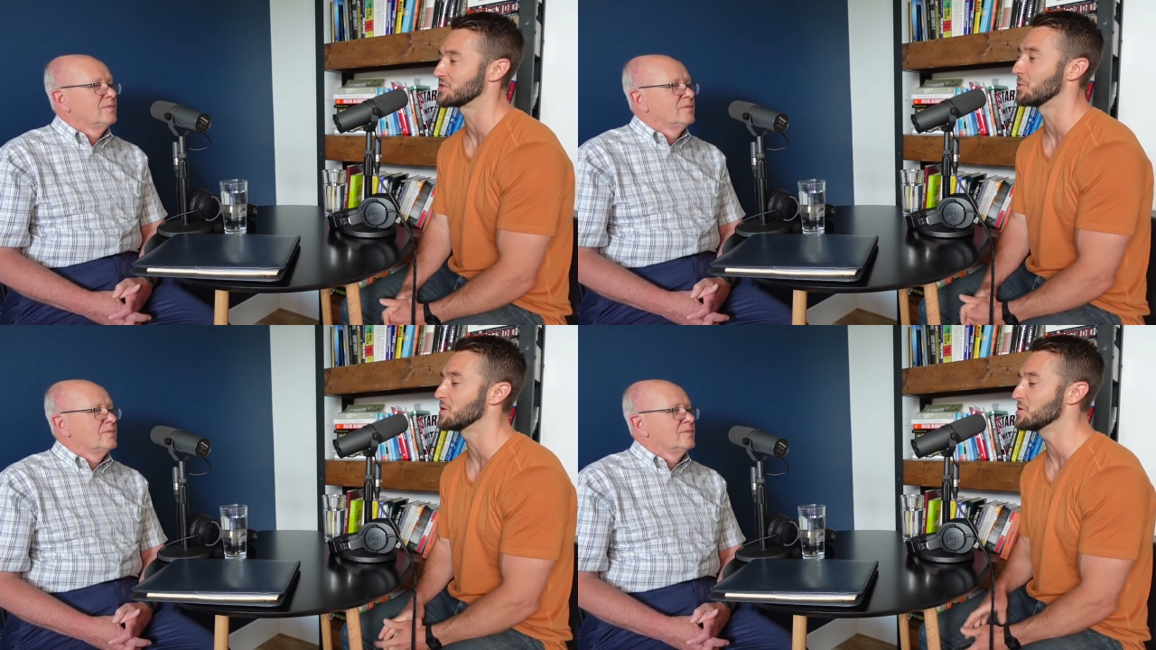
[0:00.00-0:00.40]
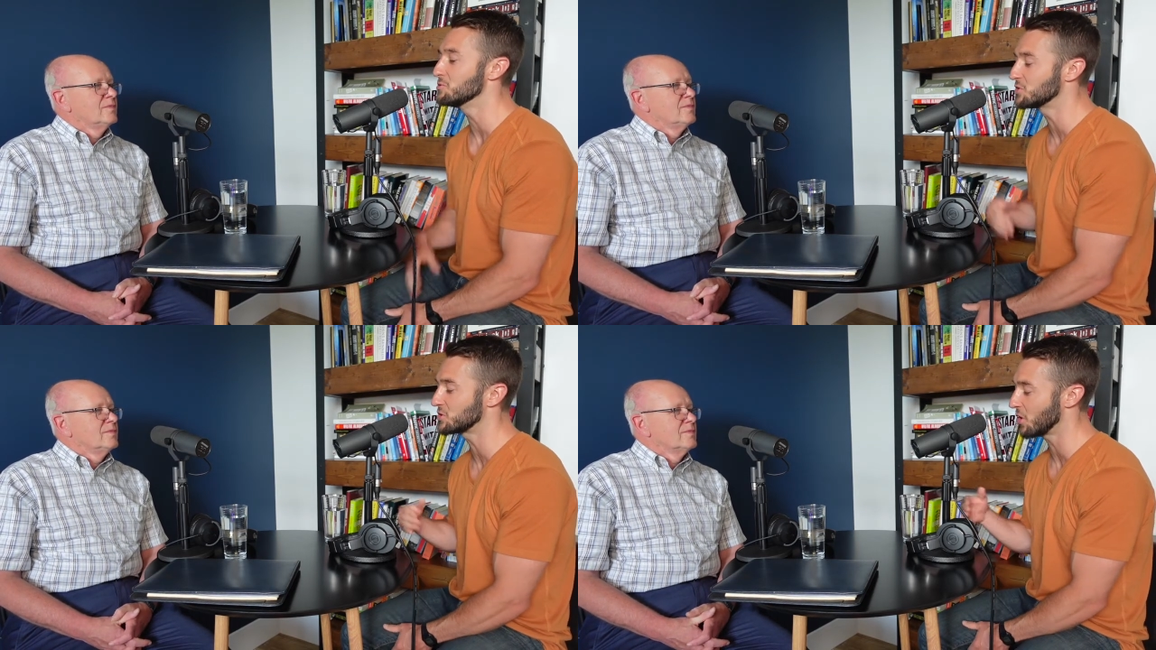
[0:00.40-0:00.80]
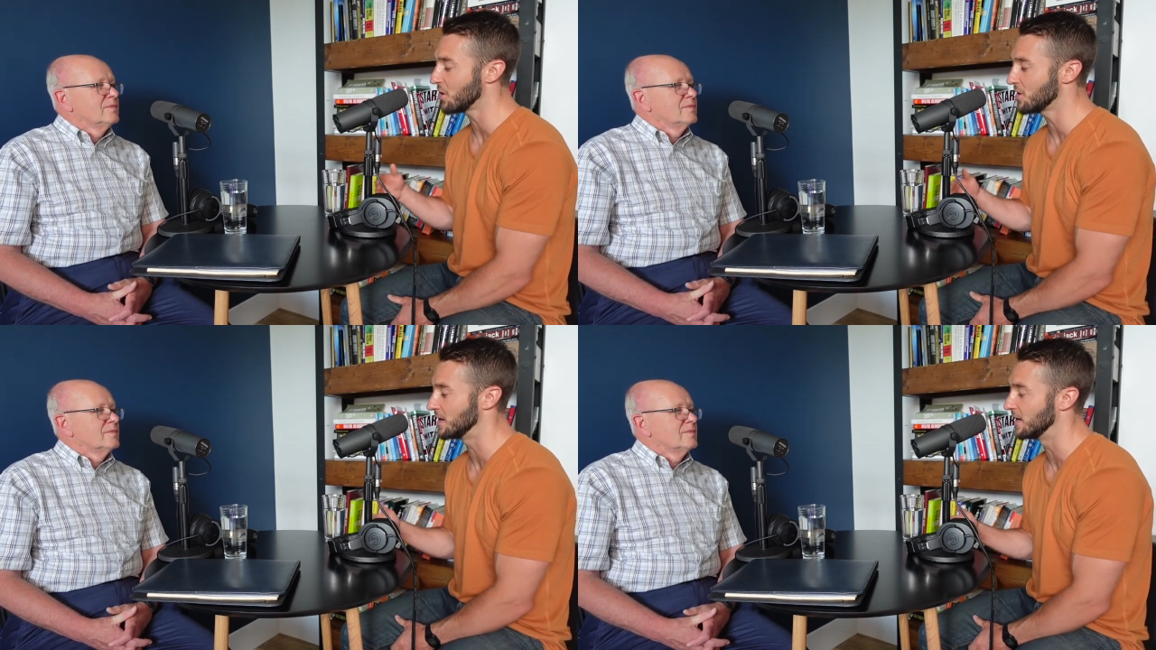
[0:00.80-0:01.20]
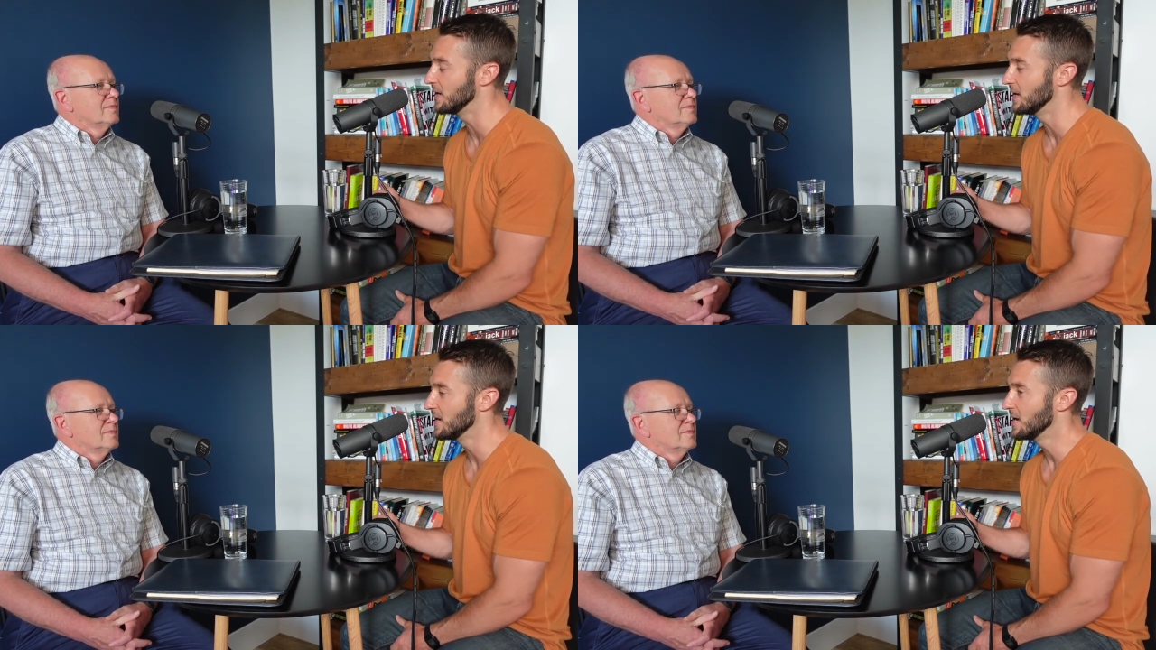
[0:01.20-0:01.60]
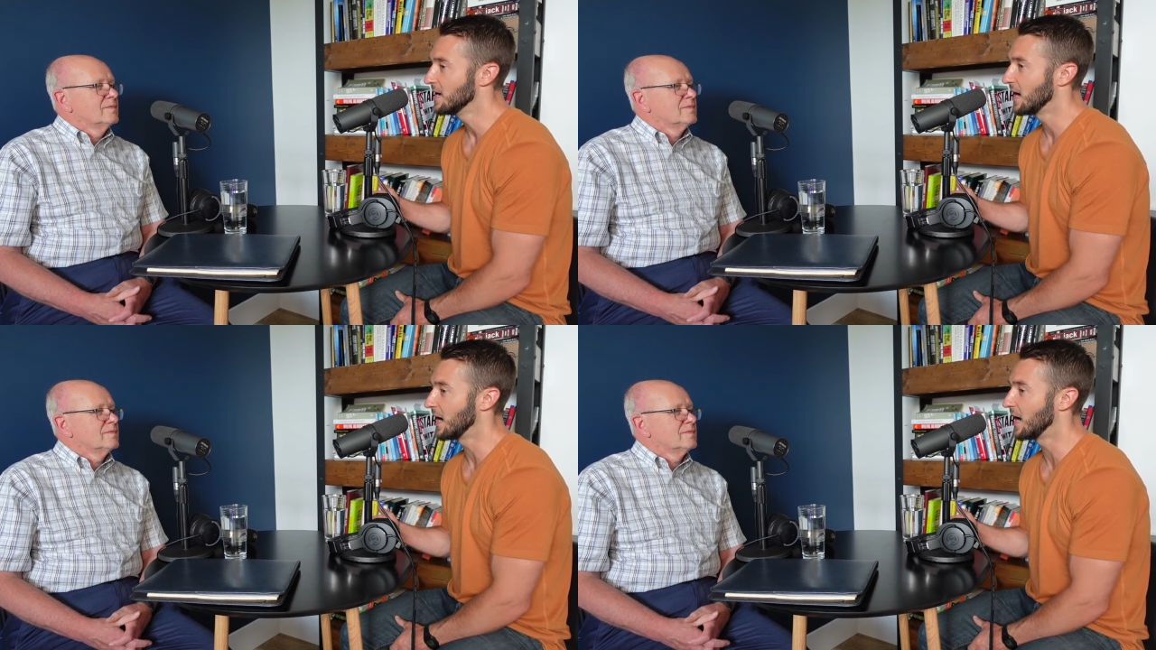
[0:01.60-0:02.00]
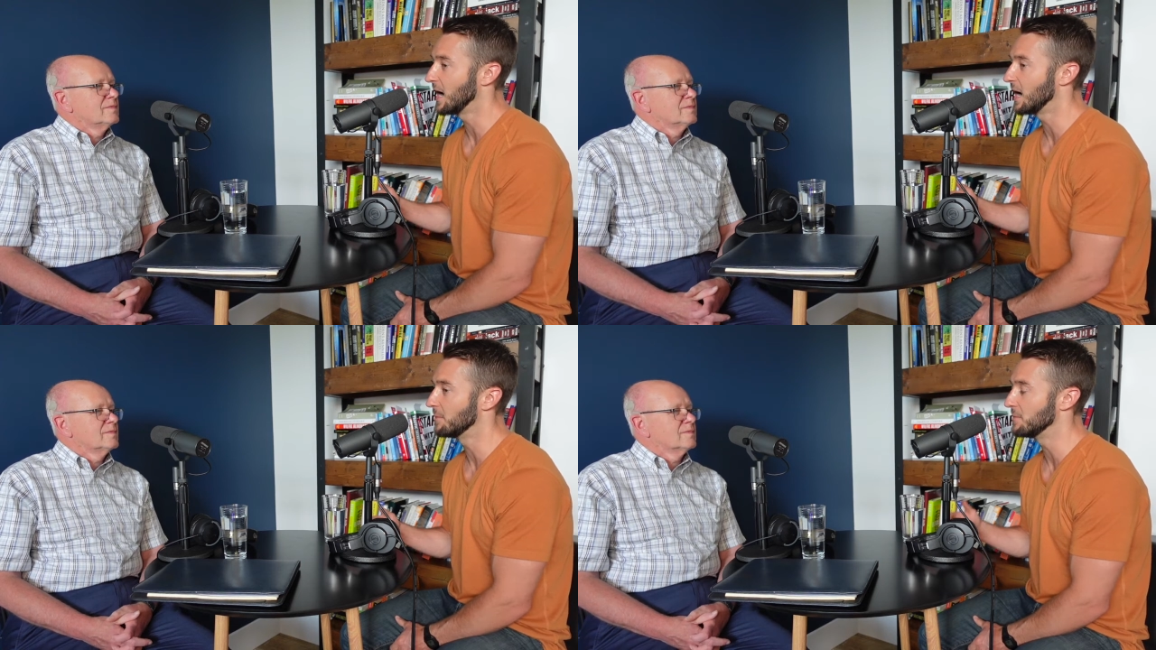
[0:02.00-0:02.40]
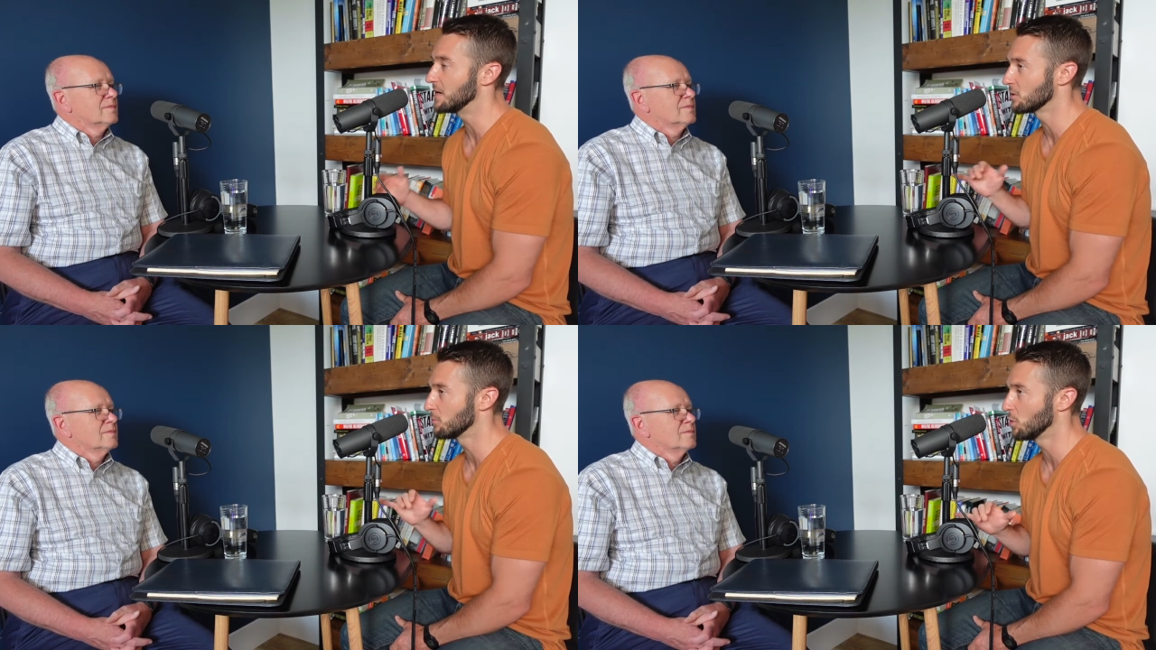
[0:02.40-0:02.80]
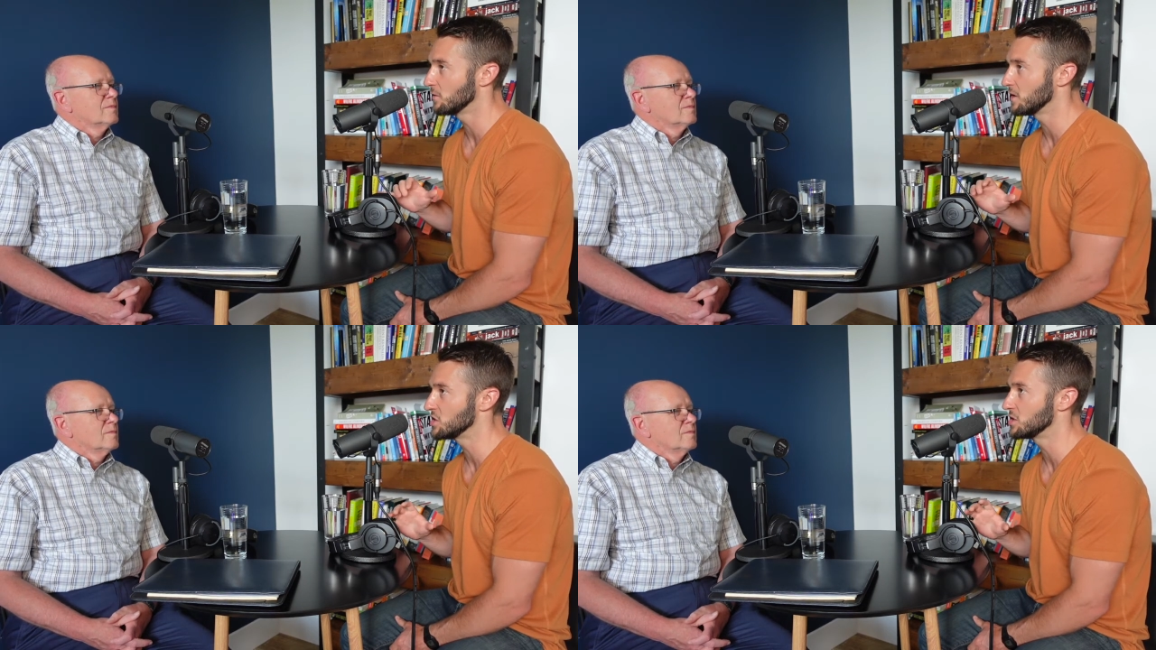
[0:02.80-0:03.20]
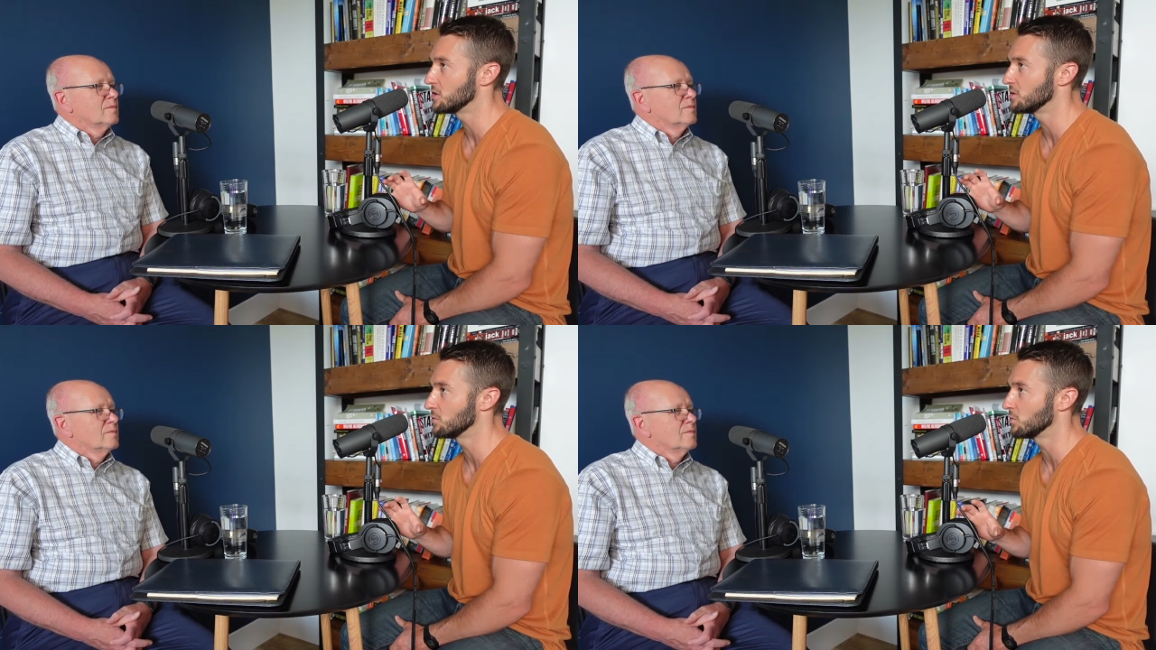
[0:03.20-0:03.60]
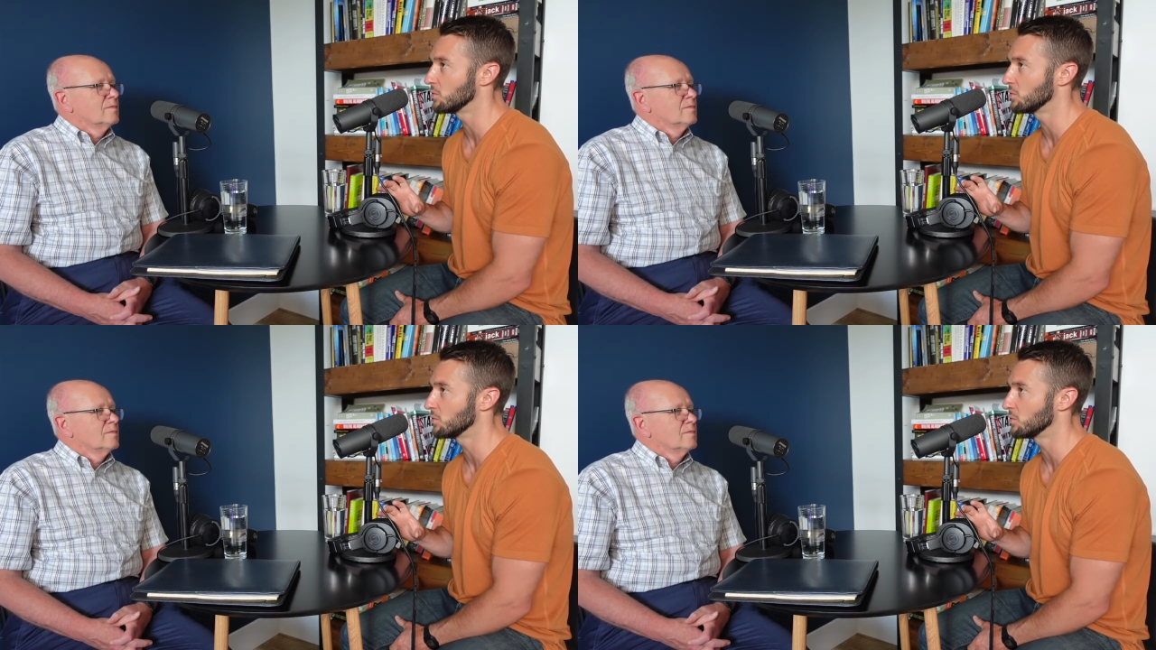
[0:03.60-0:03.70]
Speaker 1: So when you started, um, your motivation